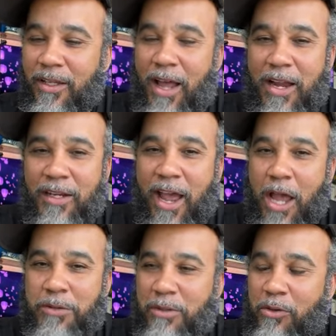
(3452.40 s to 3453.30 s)
A lot of
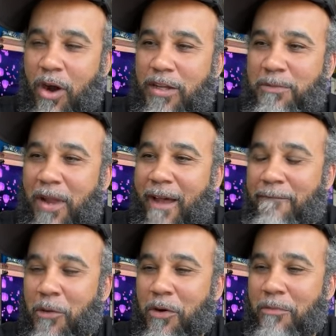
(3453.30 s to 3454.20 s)
games are cross
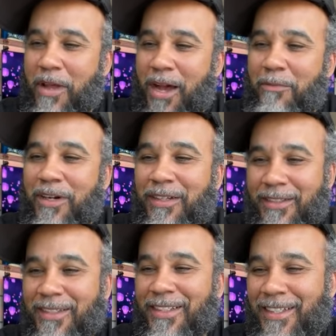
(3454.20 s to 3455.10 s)
platform now,
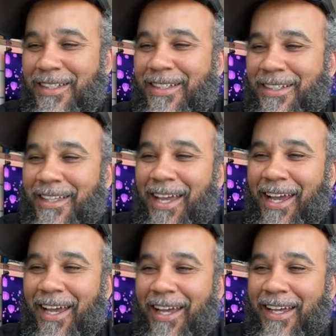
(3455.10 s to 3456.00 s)
but
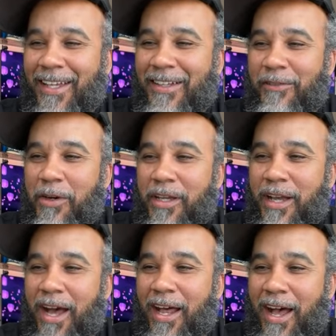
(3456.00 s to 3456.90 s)
yeah,
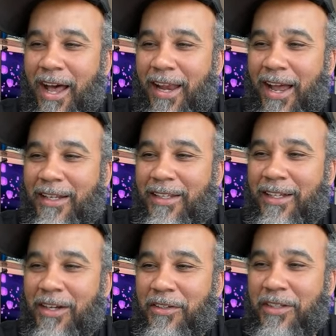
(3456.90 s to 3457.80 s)
we I, I like to
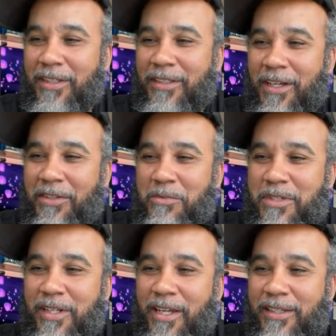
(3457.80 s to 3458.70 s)
get on the on them
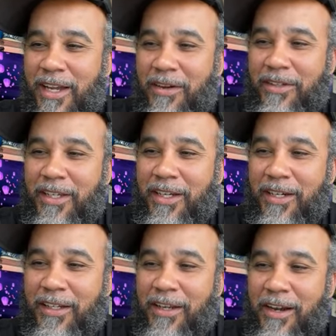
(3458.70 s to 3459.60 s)
sticks here
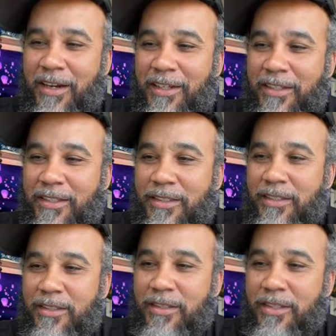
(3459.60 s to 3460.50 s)
here and there.
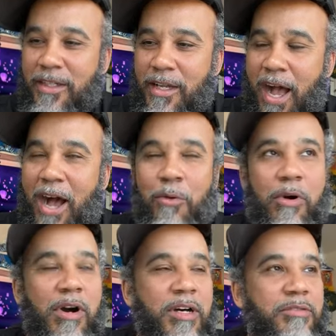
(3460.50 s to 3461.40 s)
I
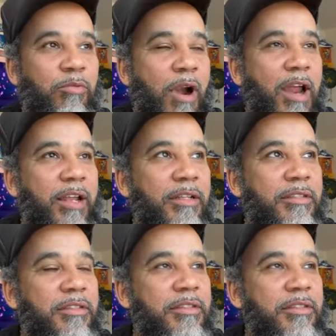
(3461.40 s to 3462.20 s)
was ranked.